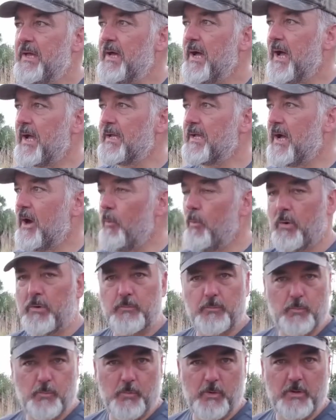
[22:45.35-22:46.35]
I caught
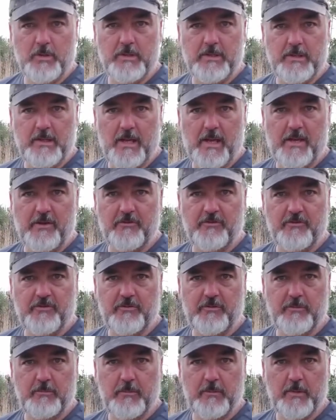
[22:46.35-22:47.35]
one really nice
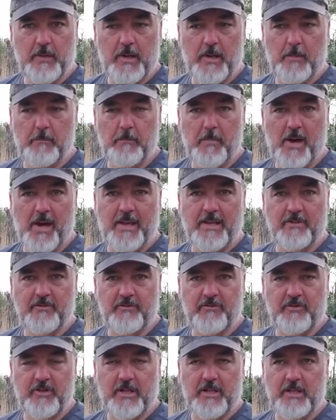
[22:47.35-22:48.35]
Mayan
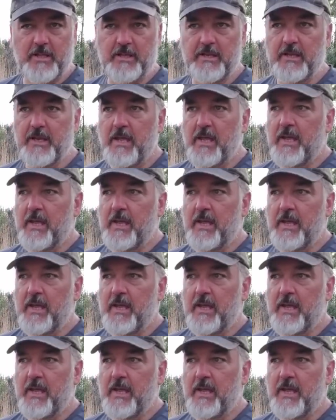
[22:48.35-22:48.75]
cichlid,